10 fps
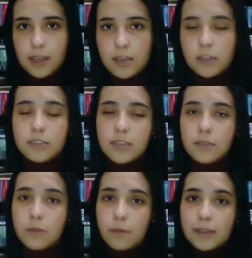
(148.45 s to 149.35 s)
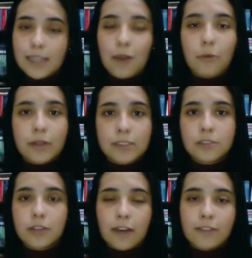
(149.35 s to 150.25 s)
On that moment, I wanted to
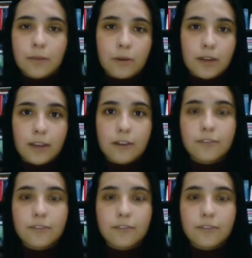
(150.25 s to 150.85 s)
have the body of Gigi